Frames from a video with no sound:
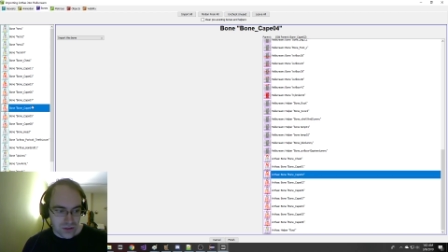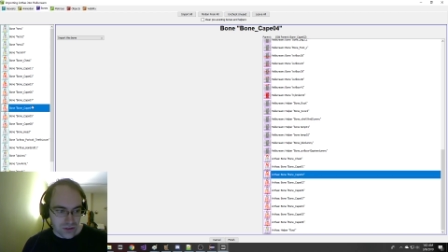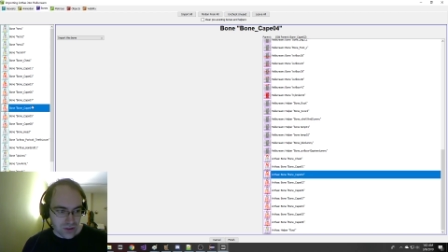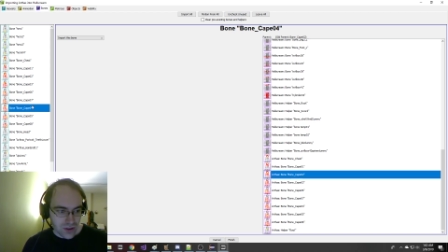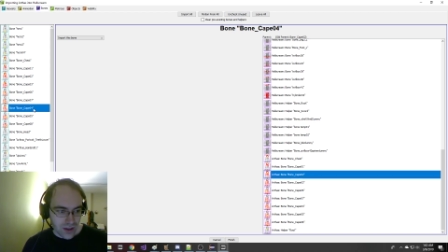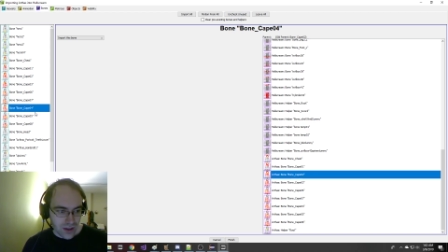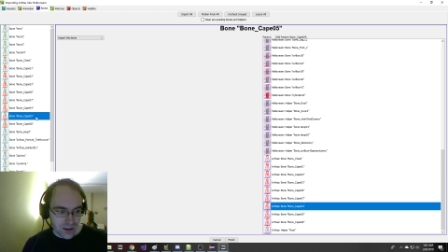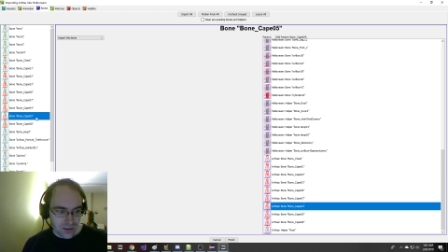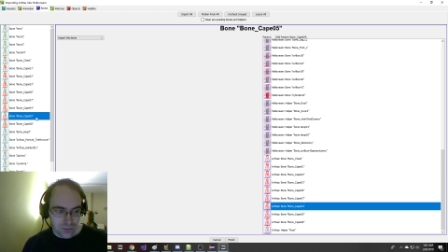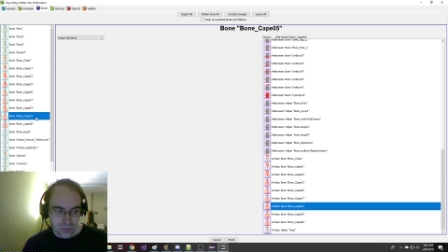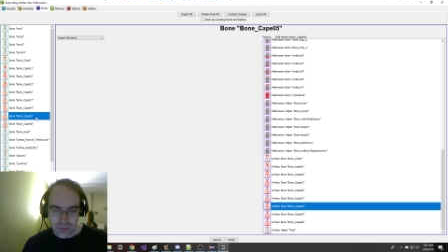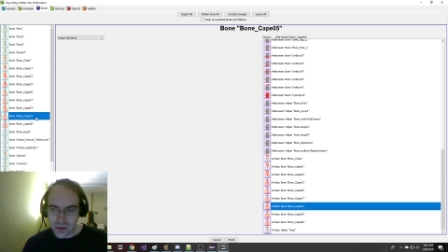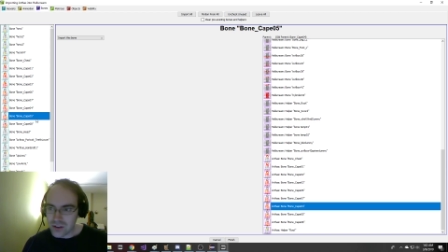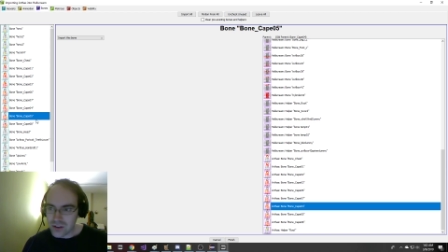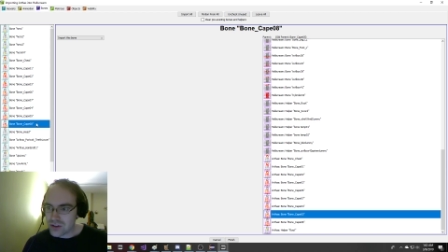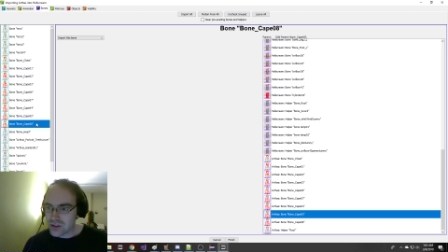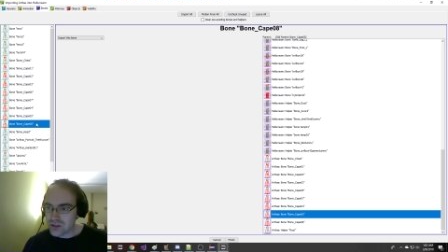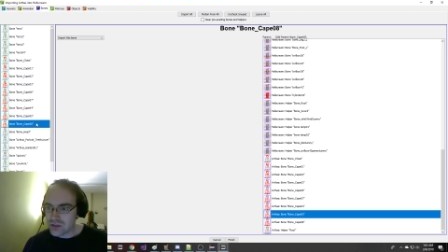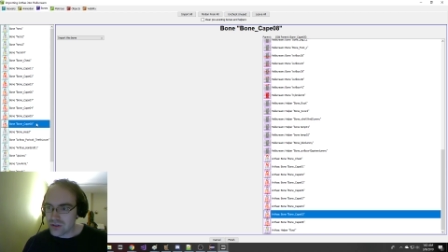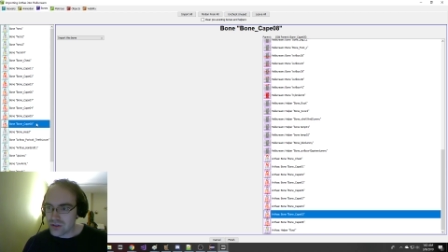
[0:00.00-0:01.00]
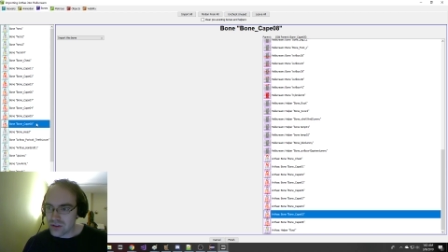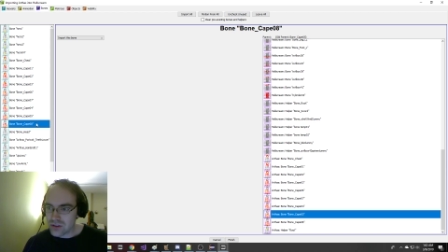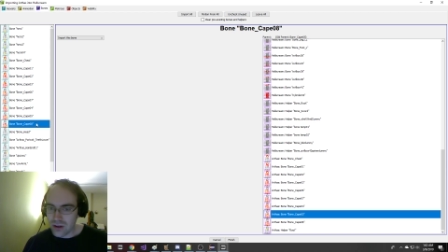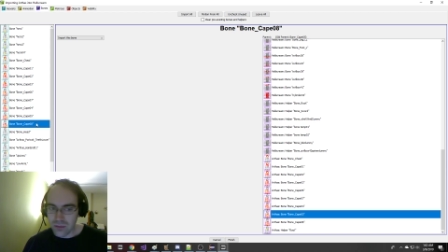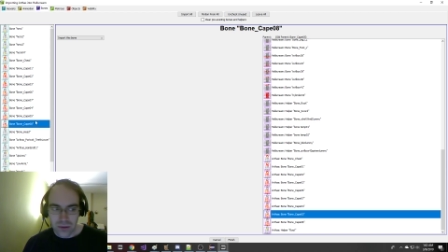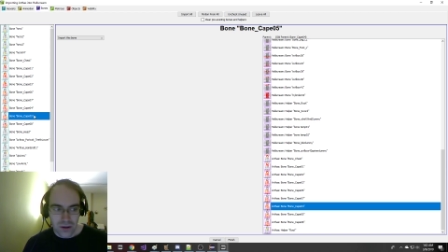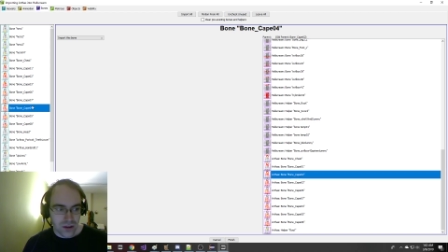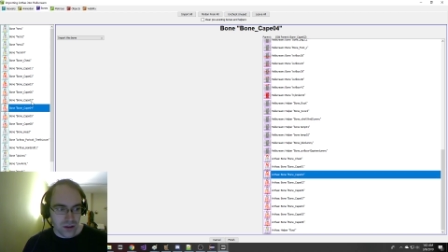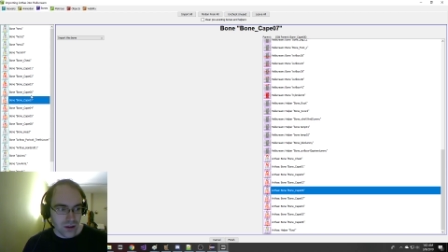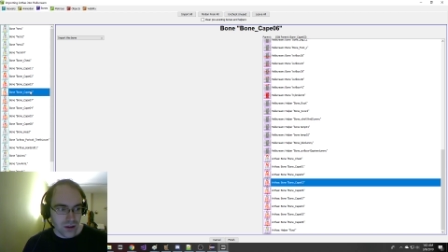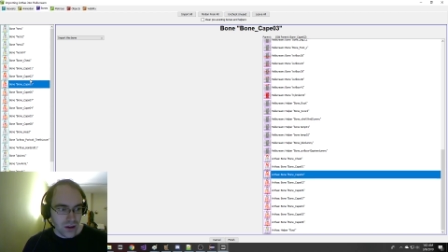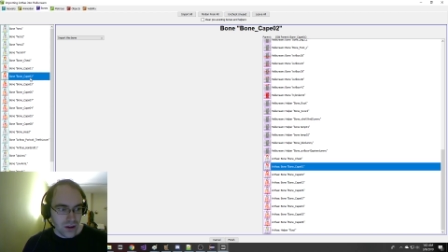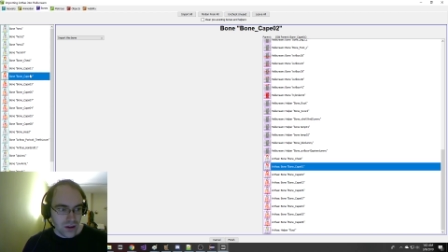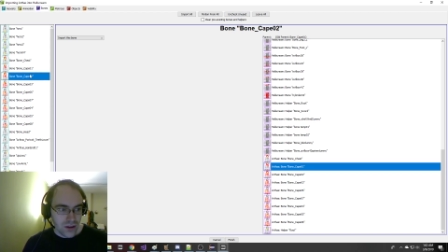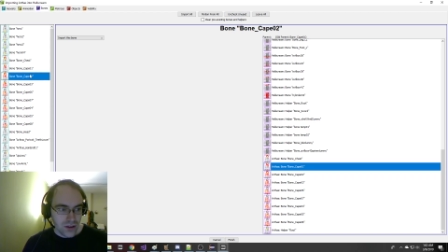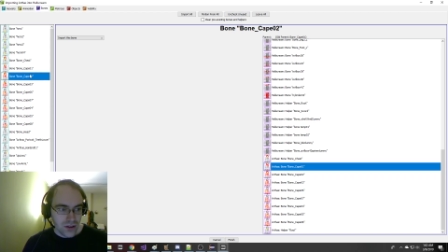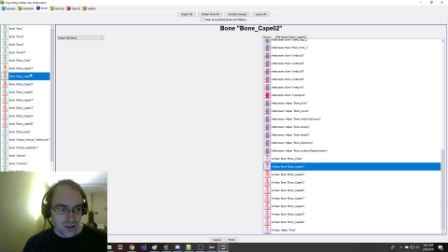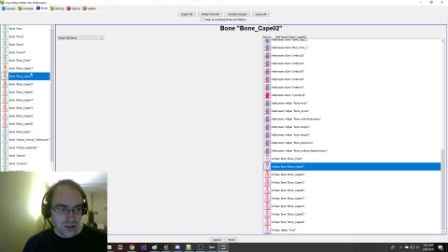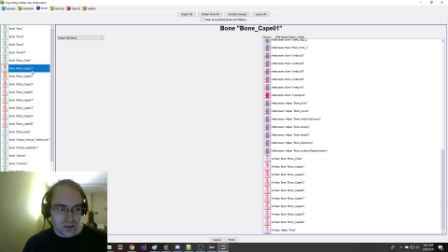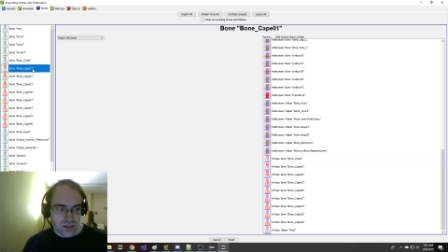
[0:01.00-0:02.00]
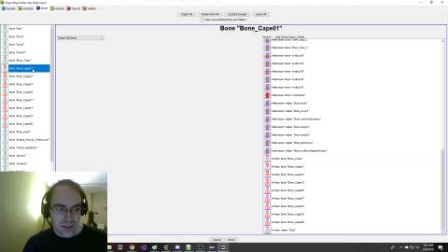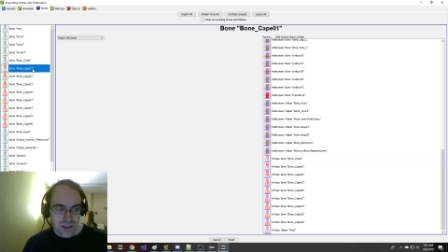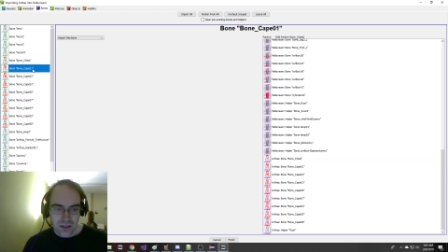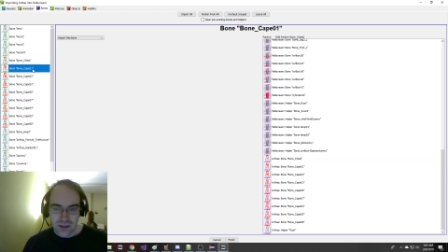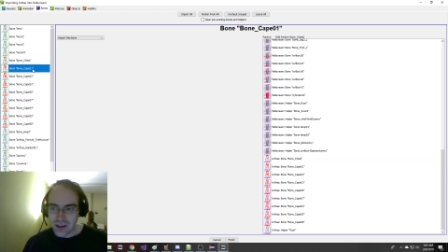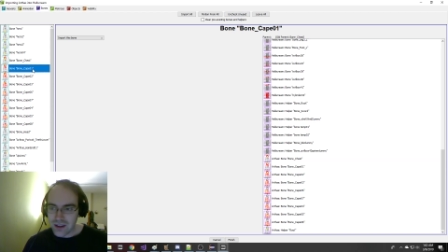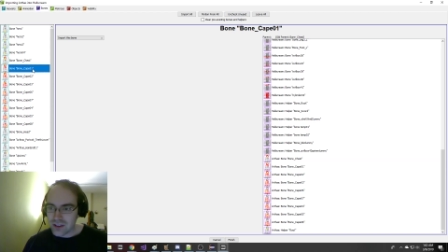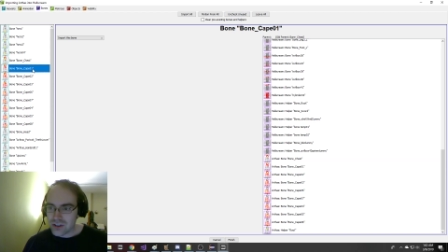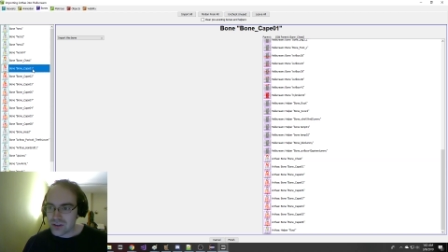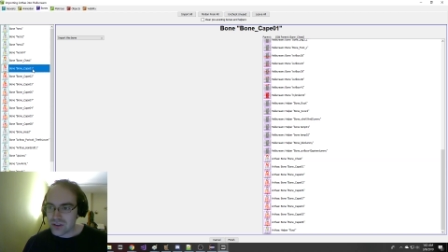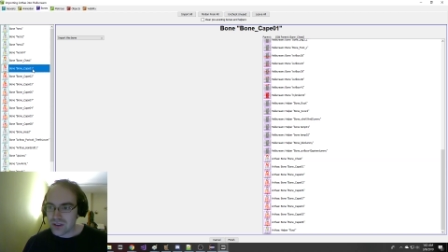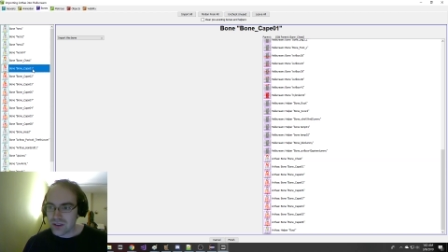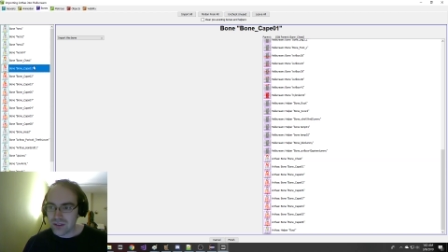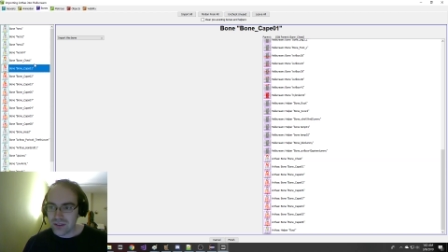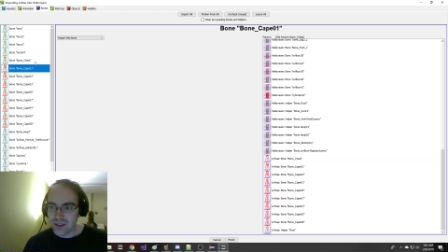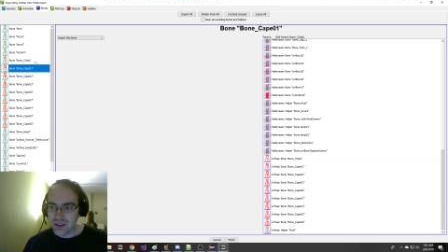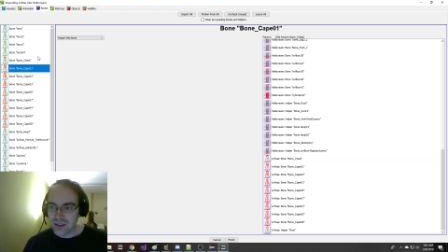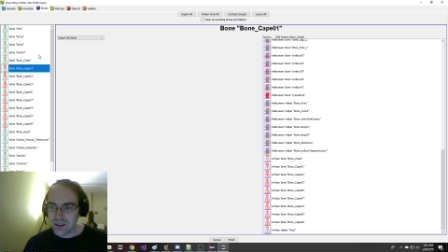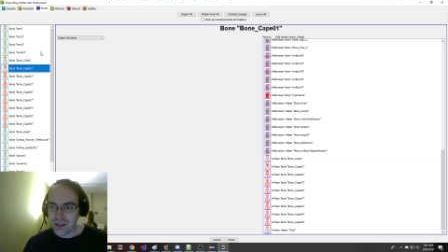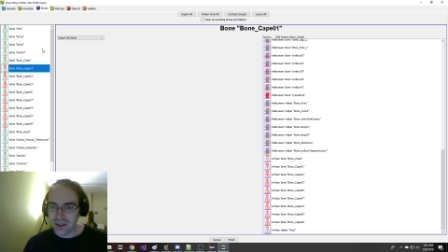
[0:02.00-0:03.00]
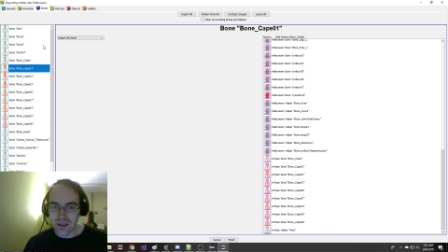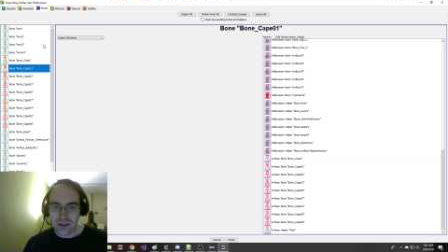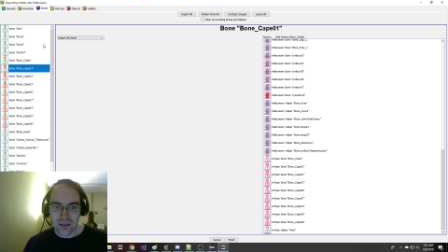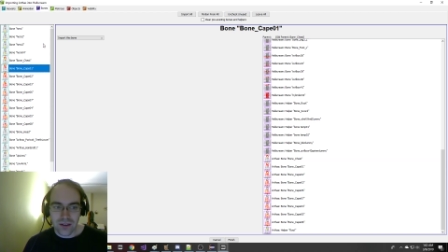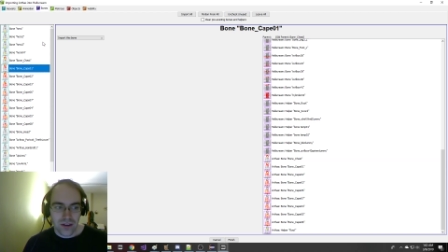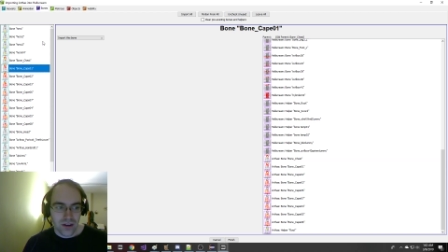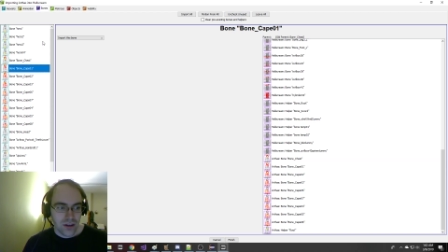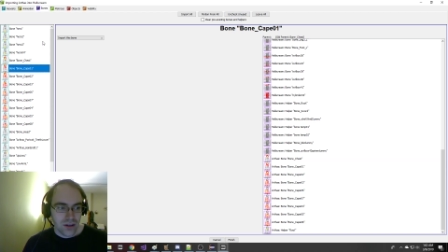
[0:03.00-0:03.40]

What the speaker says: cape meshes or something is still actually linking